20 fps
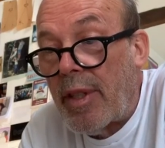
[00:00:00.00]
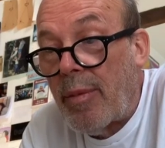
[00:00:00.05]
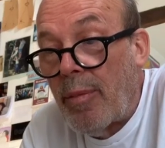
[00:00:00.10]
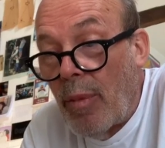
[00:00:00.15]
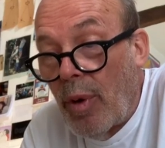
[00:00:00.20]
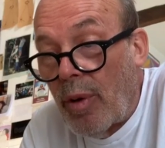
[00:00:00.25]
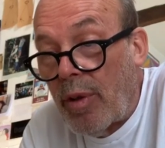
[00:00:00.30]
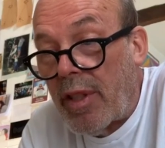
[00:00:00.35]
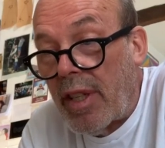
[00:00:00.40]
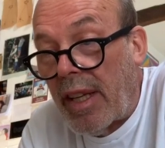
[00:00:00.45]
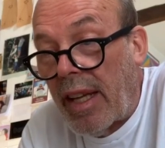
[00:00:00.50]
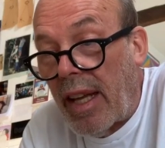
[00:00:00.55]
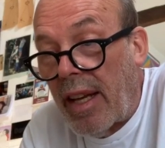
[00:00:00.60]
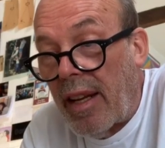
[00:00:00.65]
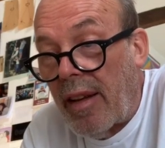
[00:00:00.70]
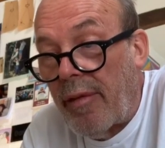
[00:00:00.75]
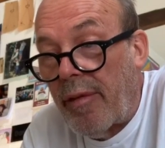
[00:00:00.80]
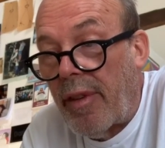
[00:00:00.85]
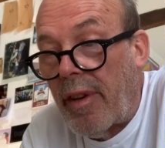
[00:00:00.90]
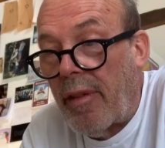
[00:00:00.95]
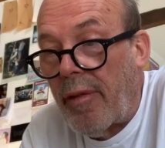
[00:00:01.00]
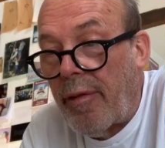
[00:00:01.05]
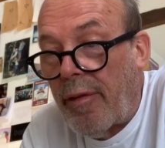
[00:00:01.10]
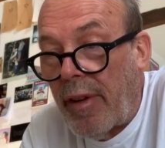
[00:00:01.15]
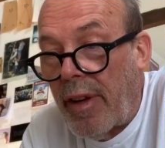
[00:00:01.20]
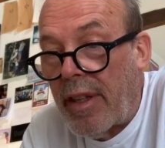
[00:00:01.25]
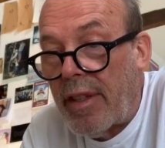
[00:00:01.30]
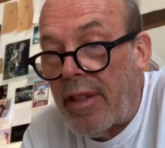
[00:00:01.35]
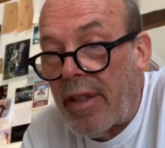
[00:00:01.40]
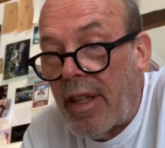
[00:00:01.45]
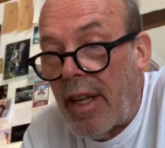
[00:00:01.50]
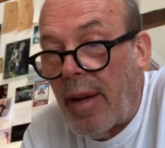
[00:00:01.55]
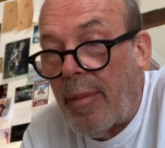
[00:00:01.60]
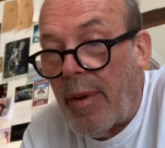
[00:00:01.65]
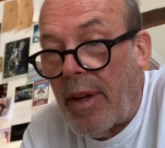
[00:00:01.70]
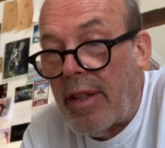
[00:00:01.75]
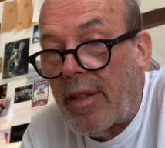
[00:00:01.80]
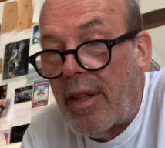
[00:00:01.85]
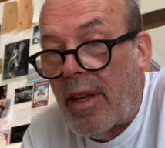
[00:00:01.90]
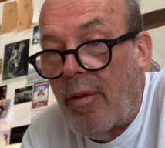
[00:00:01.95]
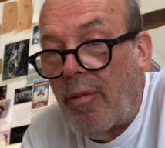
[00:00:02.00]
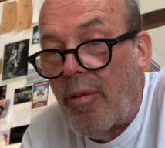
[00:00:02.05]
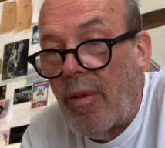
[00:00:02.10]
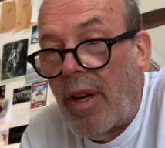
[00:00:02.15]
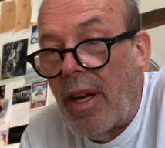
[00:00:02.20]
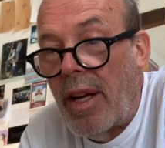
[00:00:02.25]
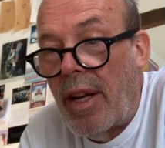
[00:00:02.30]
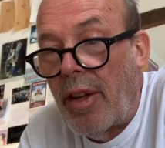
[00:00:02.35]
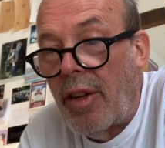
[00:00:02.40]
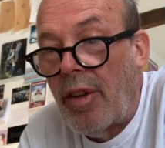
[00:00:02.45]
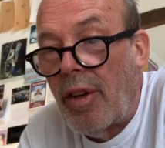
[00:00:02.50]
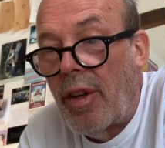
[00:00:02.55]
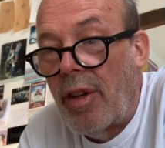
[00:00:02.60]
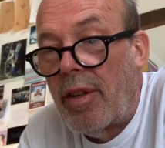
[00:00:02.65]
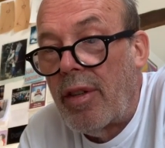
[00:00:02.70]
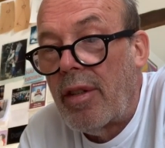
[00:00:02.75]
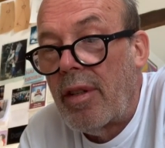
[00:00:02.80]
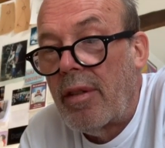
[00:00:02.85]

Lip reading: more together. For the first time, I see really good...